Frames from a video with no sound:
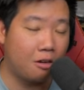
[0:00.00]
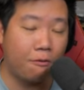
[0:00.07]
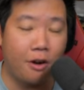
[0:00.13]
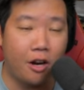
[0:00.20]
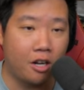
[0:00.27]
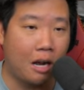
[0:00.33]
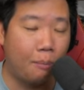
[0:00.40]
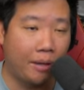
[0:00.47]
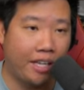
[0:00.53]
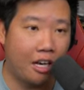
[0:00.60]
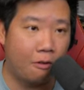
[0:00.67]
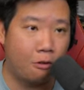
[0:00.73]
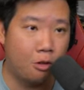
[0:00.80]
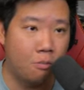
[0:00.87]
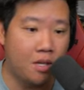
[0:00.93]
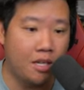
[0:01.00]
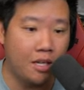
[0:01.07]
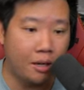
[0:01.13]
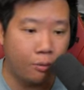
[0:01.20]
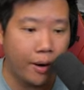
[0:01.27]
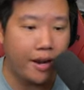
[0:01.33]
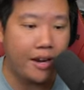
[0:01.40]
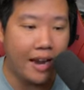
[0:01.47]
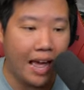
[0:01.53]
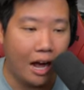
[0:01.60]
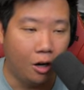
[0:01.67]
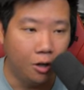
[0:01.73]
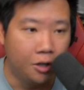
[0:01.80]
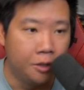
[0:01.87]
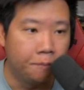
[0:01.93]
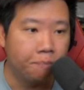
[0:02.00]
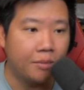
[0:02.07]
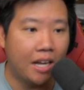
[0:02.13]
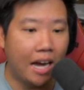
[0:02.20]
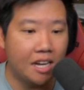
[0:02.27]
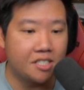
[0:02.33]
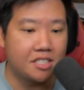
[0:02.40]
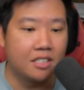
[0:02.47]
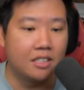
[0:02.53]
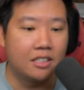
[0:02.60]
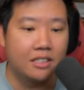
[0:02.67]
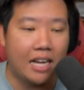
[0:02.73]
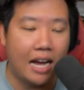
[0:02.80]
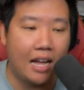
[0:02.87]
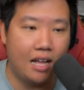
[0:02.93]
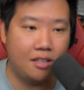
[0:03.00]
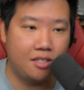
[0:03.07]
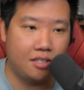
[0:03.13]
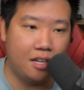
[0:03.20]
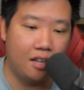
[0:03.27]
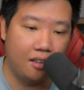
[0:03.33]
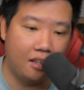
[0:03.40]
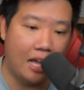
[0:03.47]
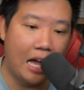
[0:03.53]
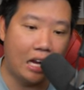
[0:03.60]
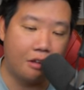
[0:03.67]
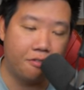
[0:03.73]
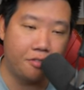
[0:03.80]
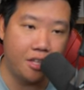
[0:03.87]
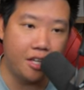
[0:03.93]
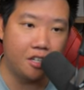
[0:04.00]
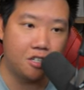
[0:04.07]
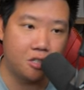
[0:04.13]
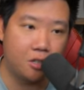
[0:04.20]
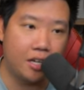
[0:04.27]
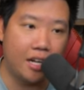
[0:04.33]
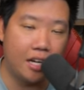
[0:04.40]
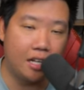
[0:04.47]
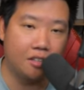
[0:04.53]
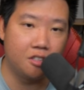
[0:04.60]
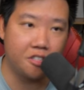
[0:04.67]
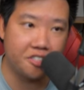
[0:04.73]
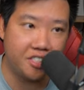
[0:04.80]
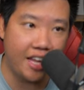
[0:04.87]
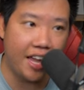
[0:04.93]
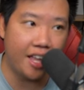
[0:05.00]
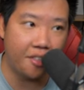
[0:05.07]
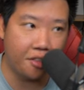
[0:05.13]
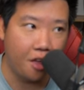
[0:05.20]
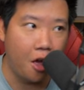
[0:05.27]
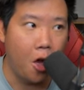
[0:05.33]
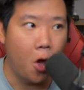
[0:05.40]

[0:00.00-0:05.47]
very complicated to me right now. I still got a lot of things to kind of understand